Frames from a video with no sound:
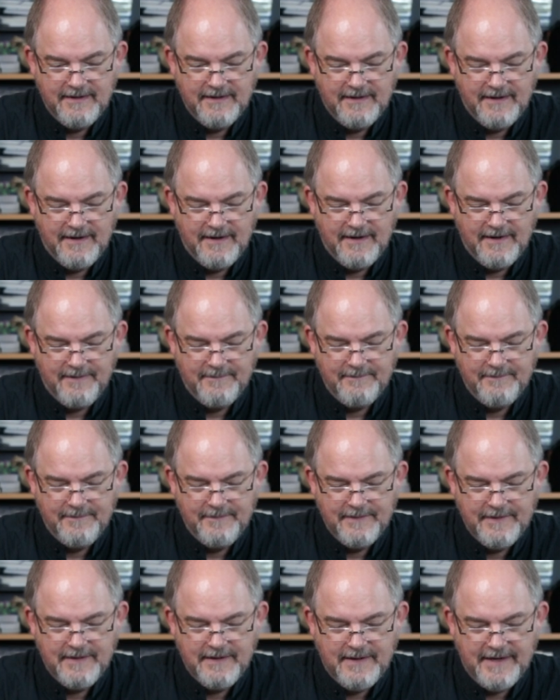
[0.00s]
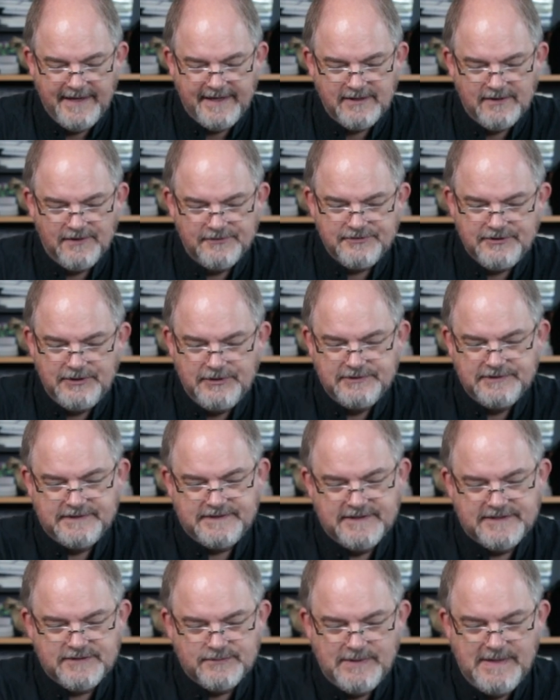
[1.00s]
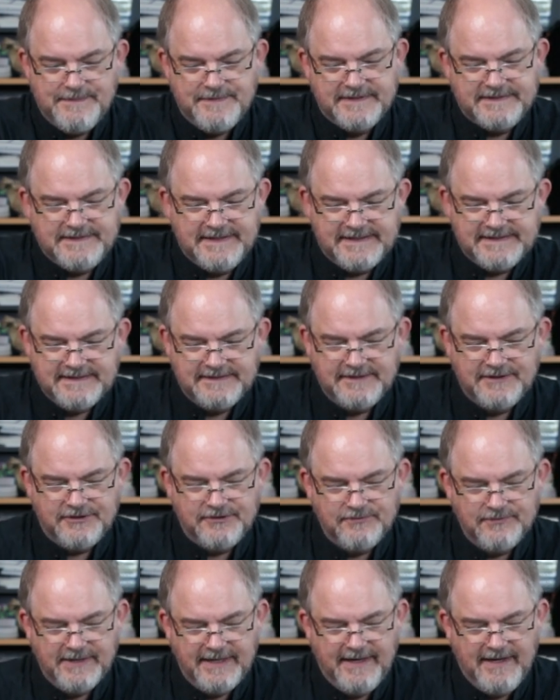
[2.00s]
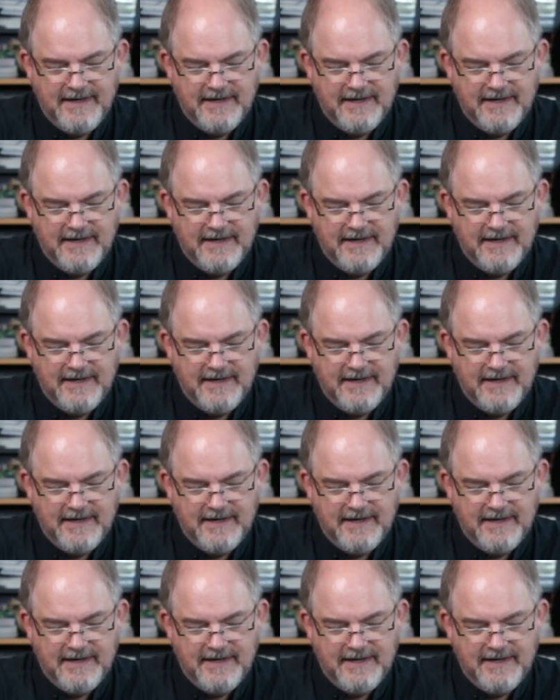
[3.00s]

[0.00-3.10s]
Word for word: Um, I could also use it to sweep the 6 and the 3.